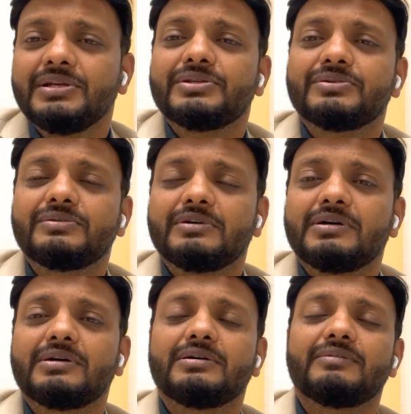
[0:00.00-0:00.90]

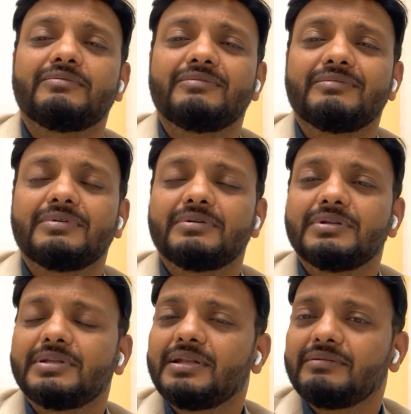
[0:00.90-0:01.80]
So
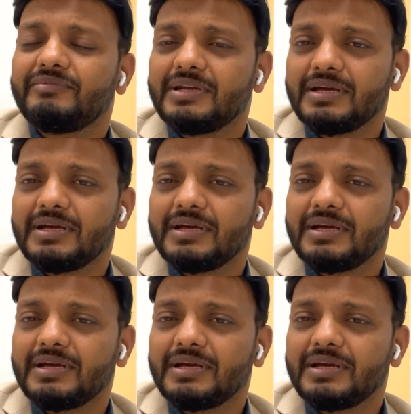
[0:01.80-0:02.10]
then we